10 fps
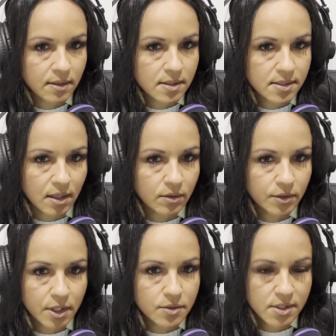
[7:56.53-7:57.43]
The seller
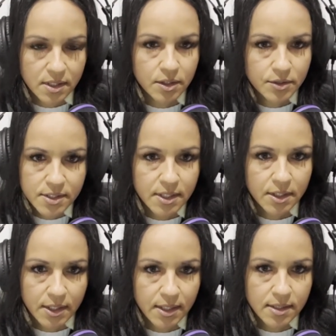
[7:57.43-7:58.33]
knows that you're
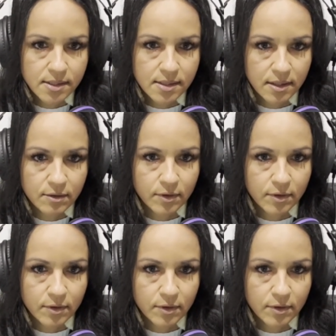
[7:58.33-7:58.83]
serious, that you've